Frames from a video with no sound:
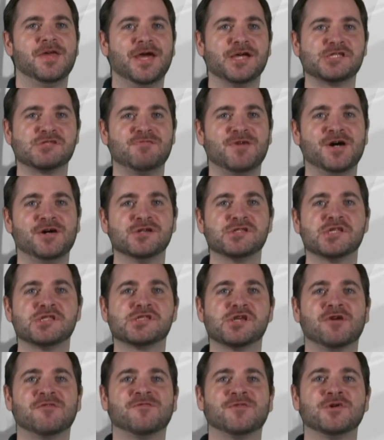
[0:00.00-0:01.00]
Thanks, fellas.
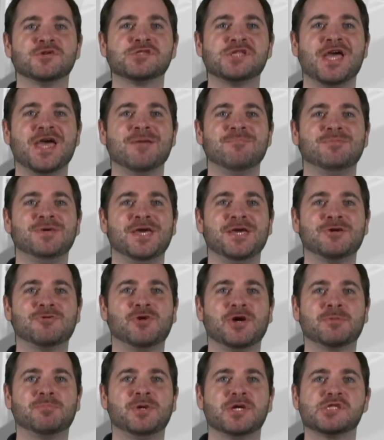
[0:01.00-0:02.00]
It's our first
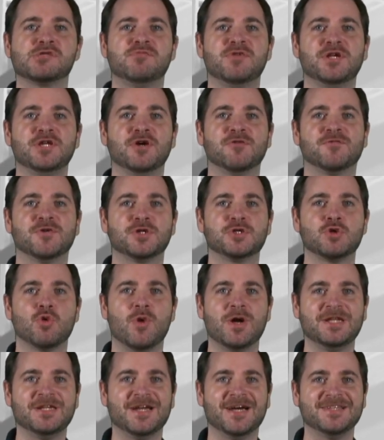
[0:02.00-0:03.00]
NBA Quick Picks video for
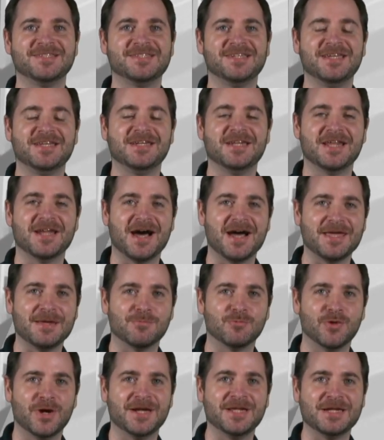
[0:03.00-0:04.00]
2019, and I
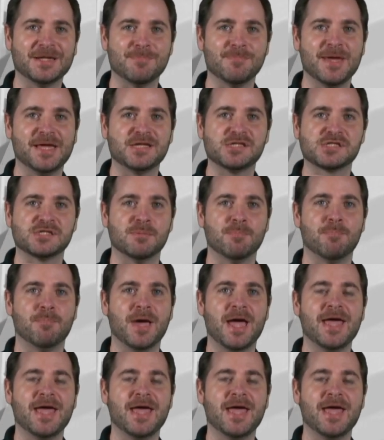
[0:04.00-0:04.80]
am ready to make some